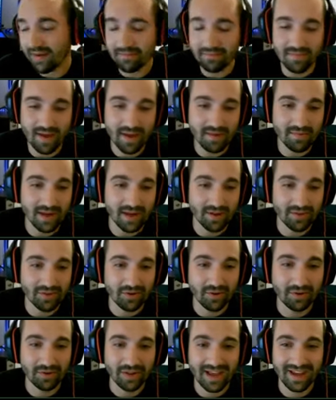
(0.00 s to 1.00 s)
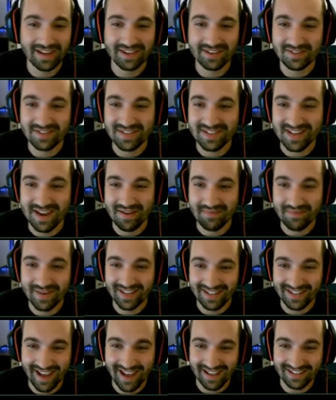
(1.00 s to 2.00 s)
maybe I'll throw Lando's name
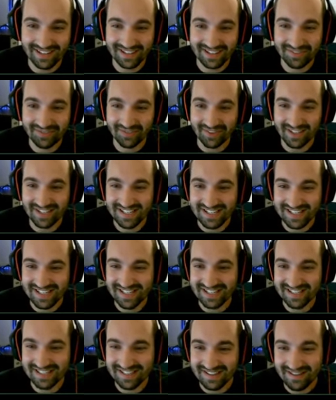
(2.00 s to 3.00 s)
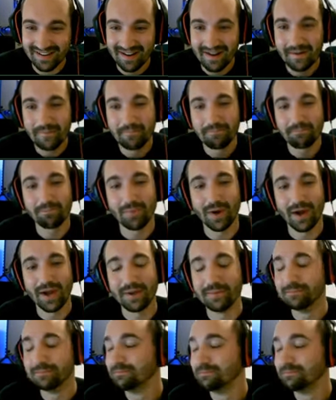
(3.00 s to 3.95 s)
in at least for this season, but